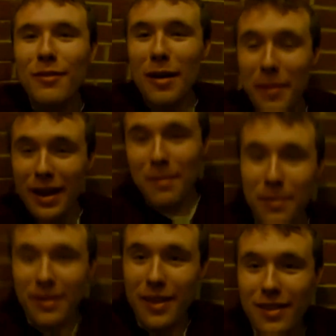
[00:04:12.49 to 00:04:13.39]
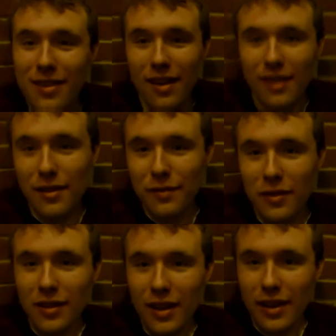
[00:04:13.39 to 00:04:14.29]
Wrapping up the second
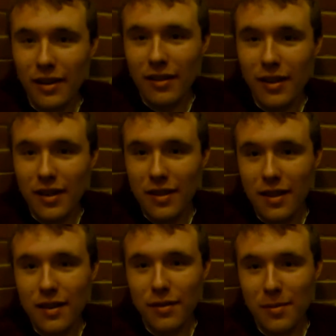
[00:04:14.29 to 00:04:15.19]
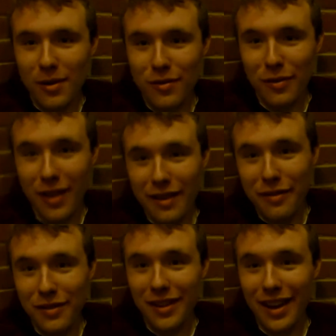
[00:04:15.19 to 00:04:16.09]
full day here in DC for the March for
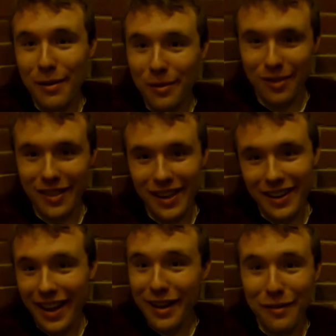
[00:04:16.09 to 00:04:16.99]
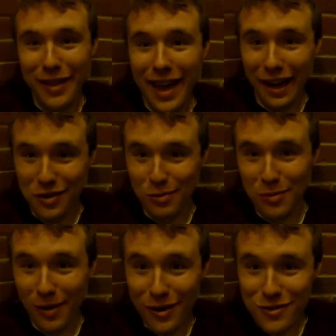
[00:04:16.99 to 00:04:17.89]
Life. Today was the day of the
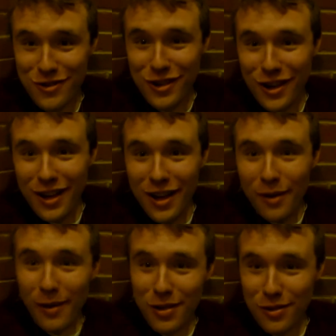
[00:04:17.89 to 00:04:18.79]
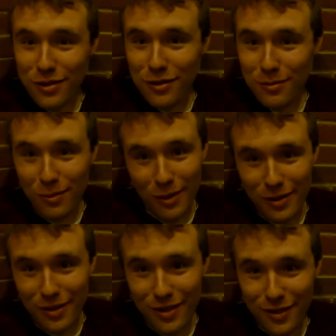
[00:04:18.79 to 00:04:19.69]
actual march, which
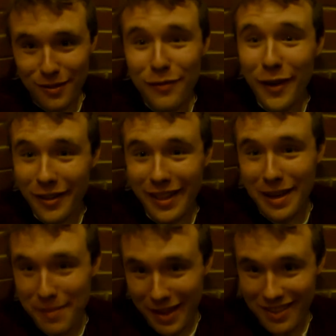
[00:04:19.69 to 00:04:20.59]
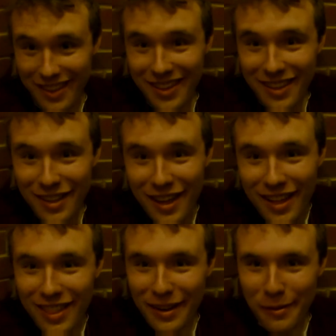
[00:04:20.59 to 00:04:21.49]
was fairly amazing.
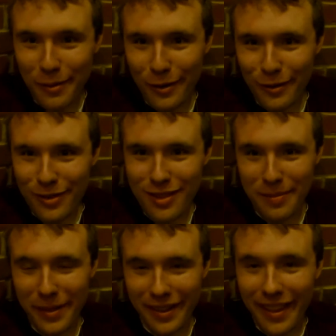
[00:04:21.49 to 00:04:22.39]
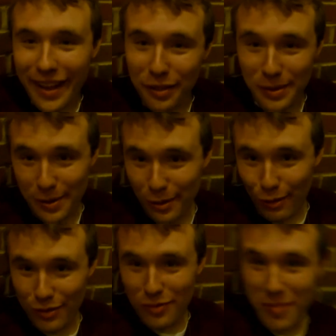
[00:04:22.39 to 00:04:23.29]
There were something like
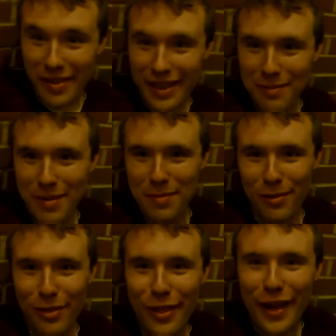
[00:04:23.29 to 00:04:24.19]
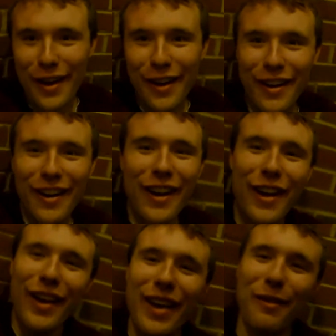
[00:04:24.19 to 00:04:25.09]
750,000 people there.
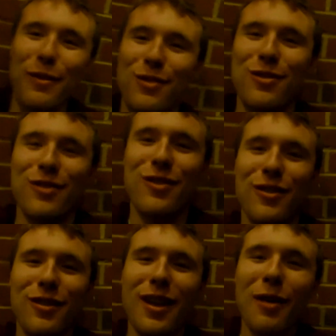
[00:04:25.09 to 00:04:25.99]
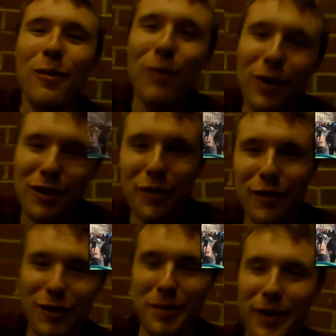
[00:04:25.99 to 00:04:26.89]
It was just a
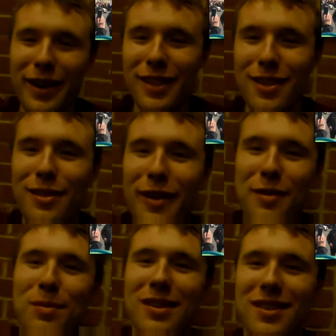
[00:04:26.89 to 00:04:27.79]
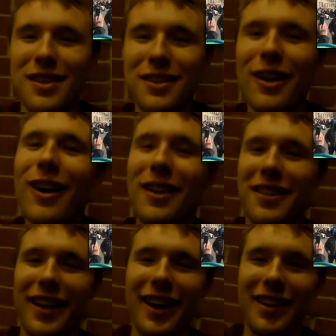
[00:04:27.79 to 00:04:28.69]
wonderful experience. The Vice President
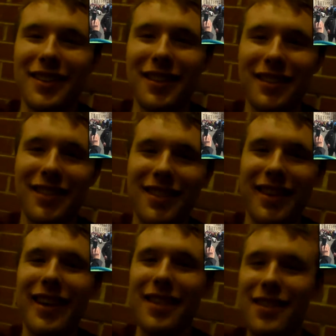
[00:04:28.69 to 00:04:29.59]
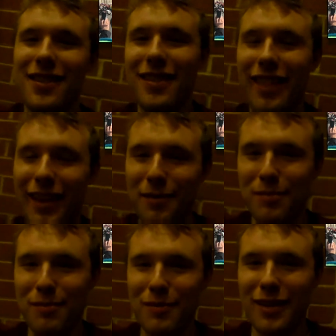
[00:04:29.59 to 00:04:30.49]
talked. I got to see his
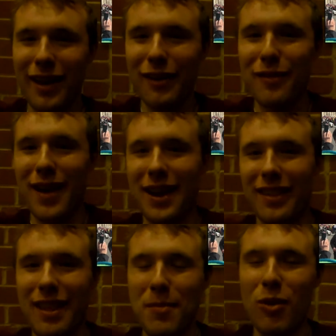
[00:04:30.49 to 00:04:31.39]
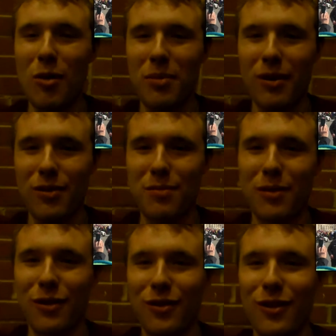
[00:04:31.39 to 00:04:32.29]
caravan and limo up close and
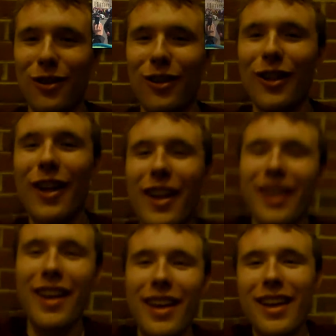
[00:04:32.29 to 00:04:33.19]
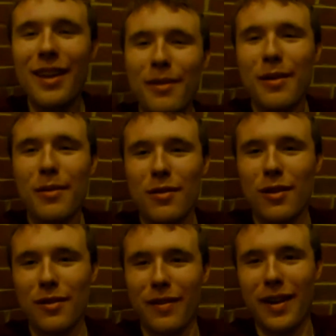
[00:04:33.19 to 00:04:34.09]
personal. It was
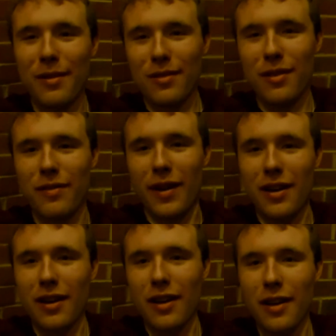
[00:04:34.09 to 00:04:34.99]
good fun. It was good fun.